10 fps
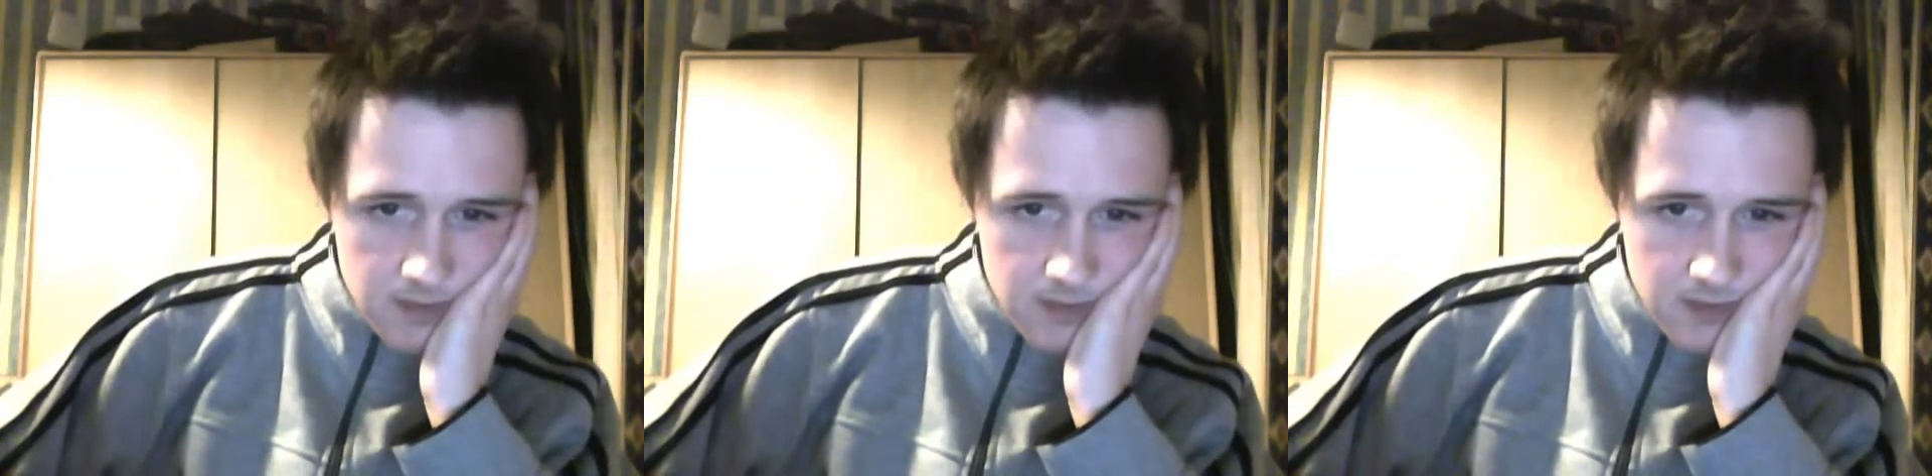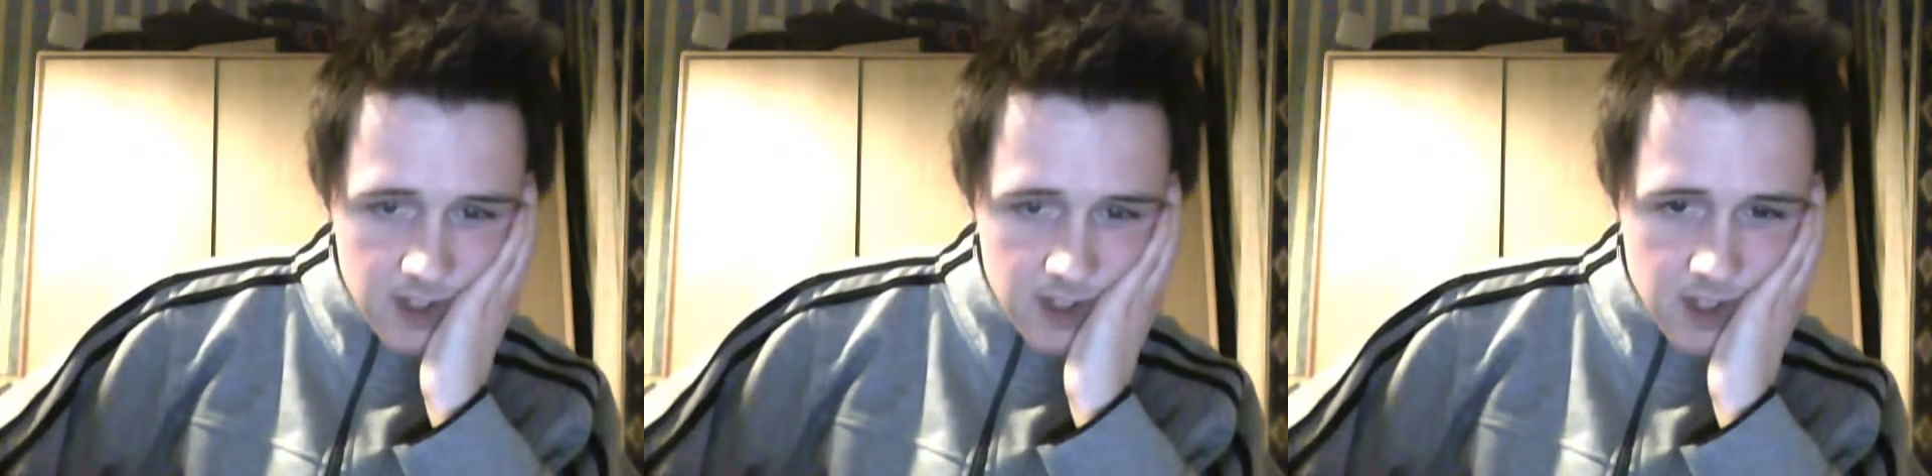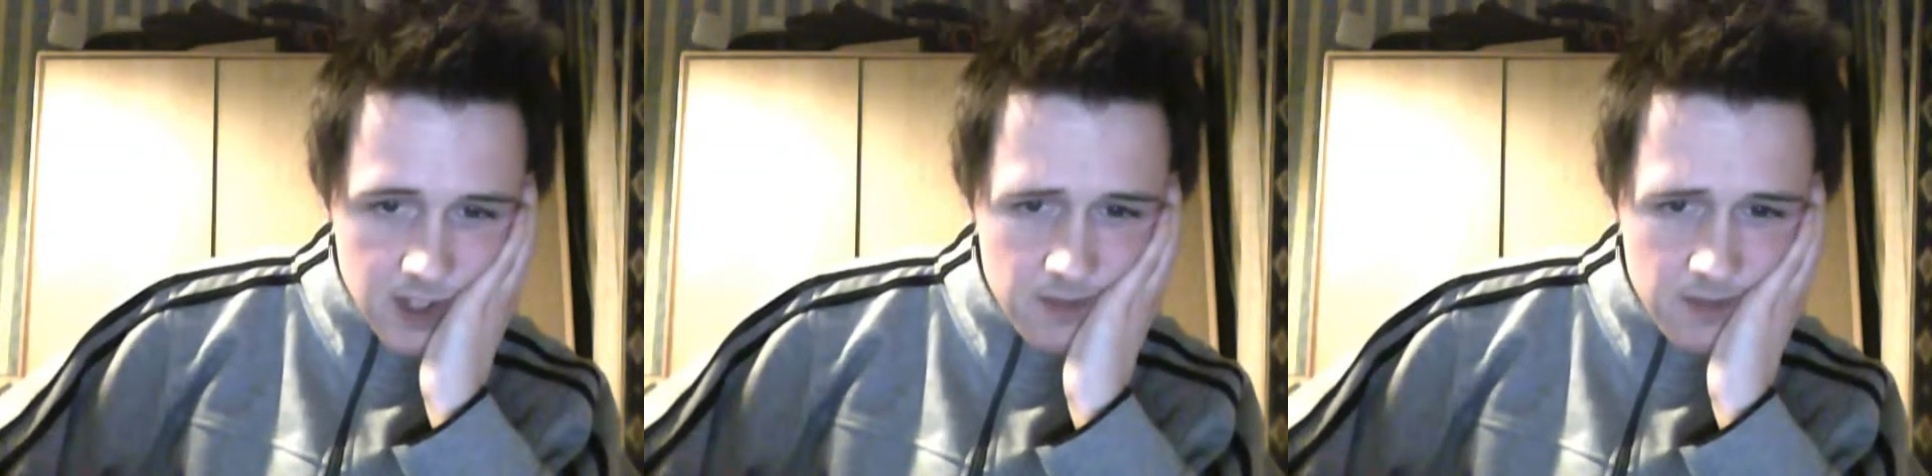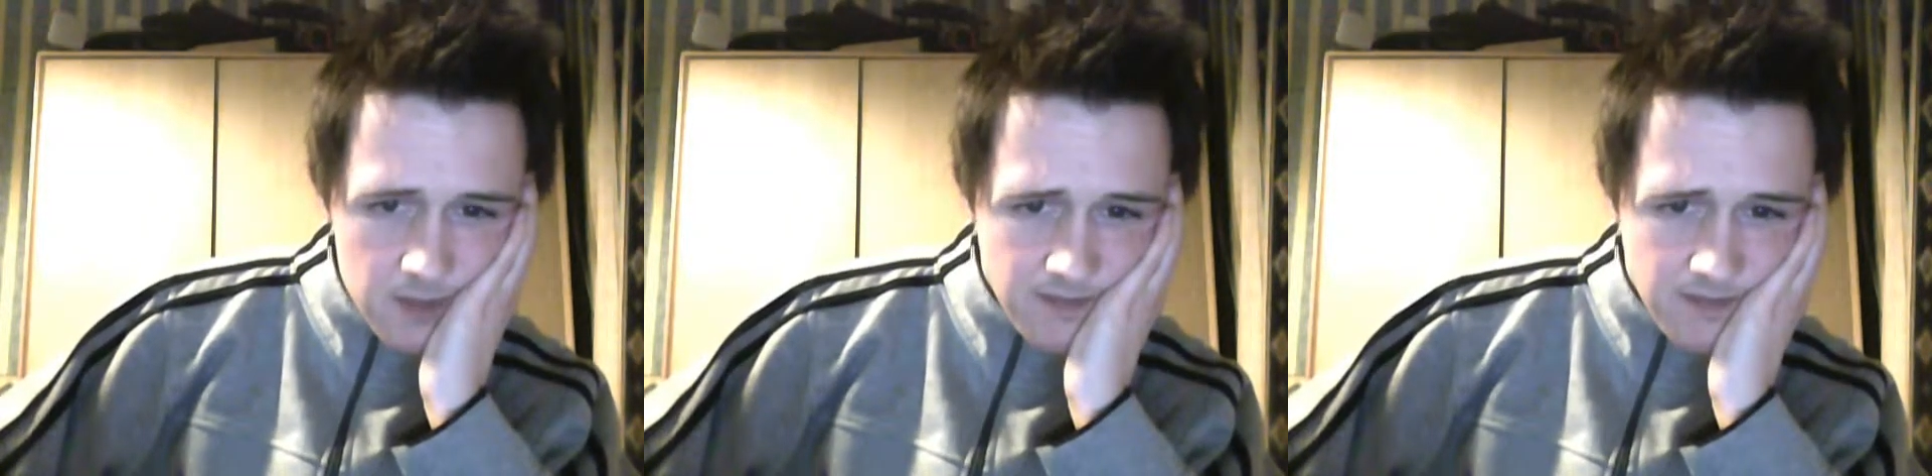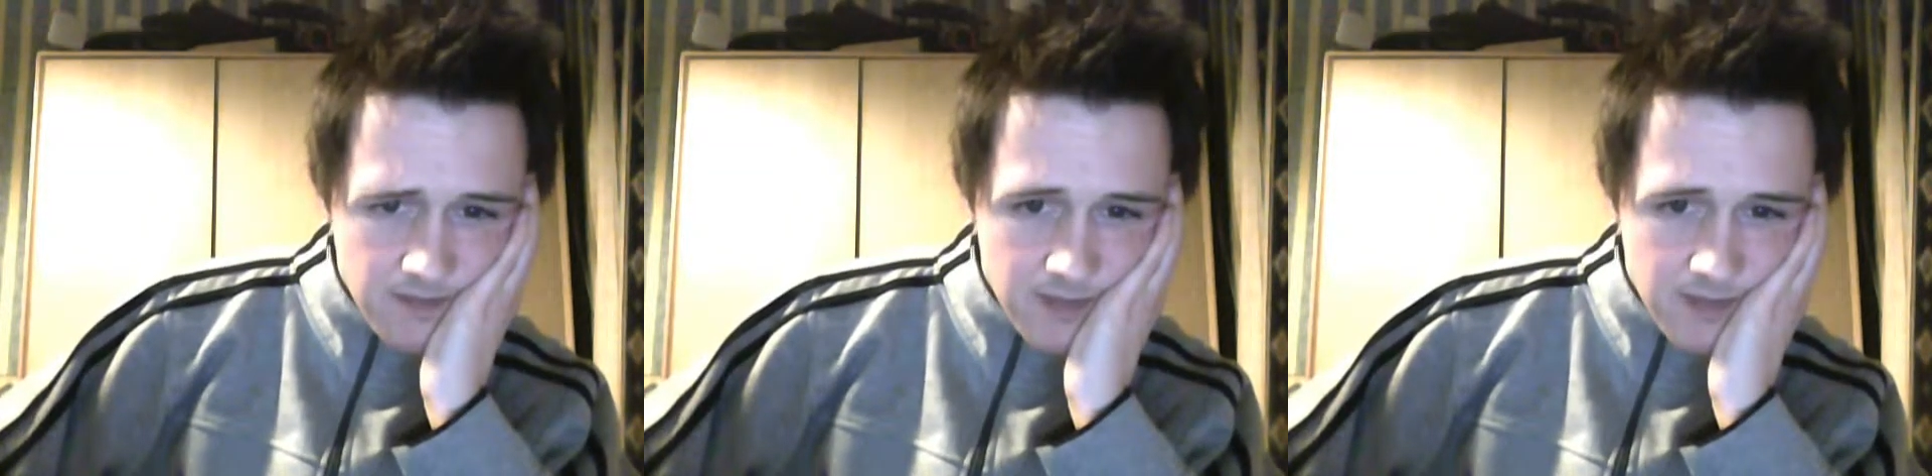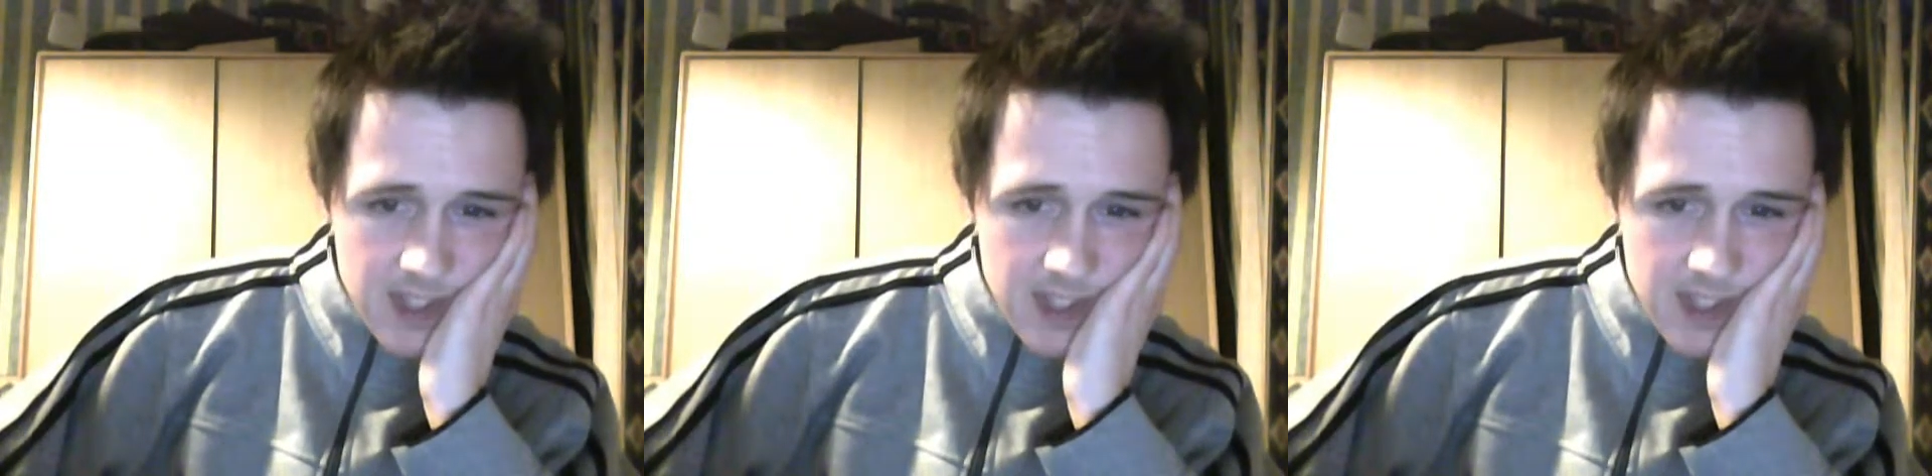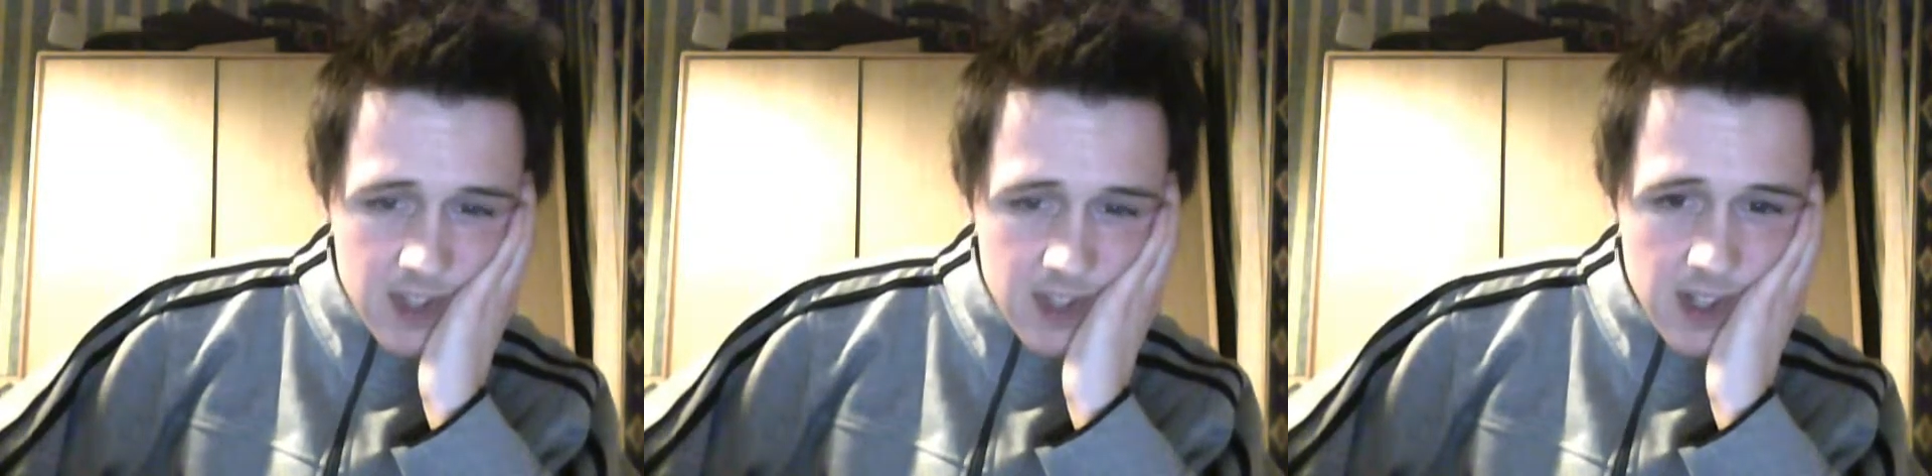you know, so is
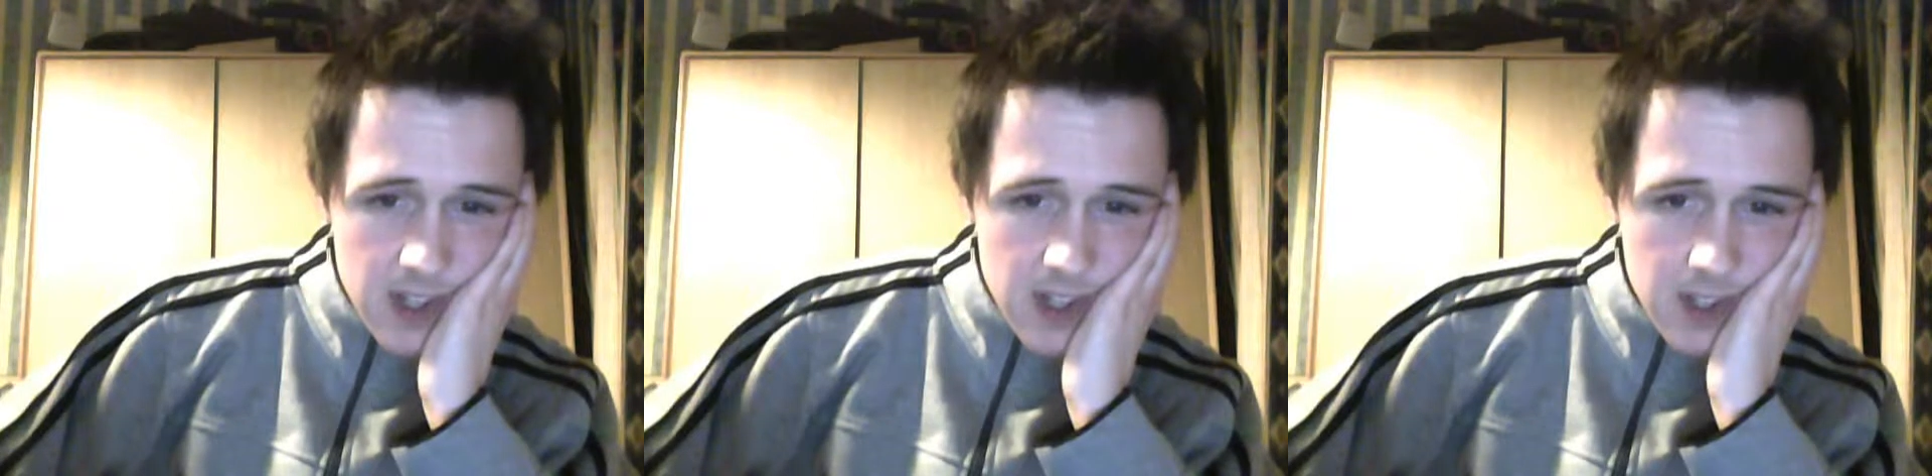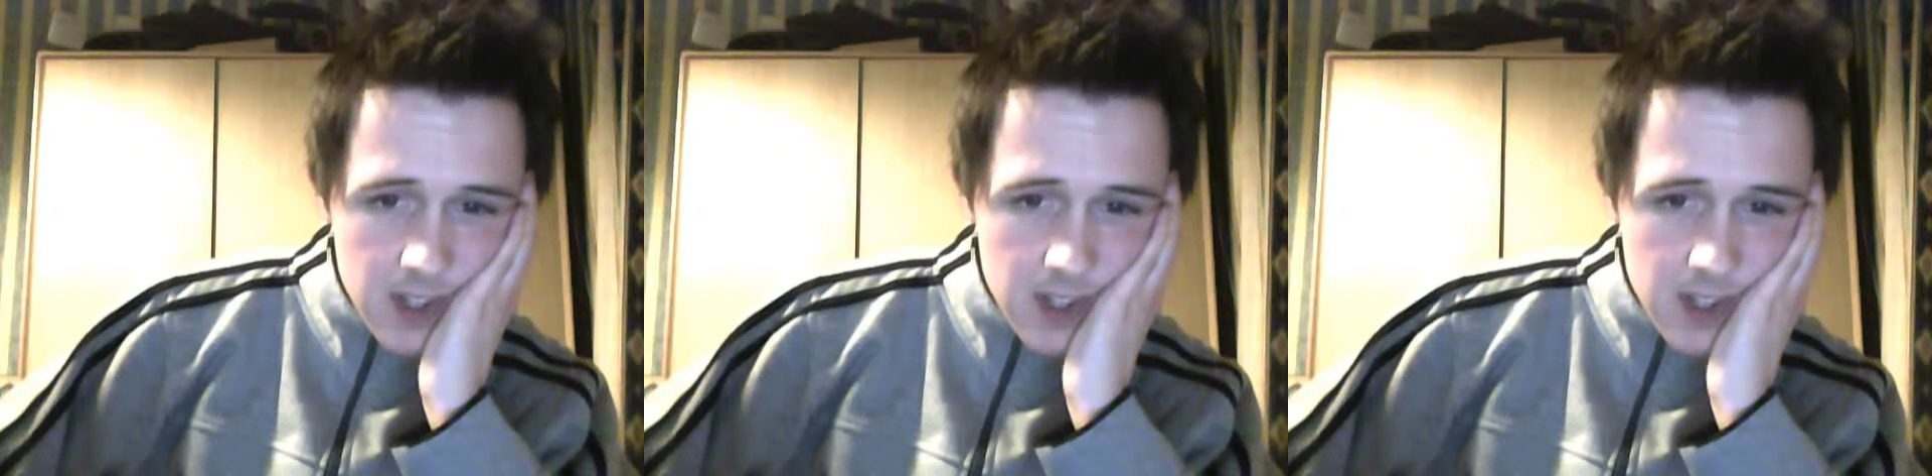it really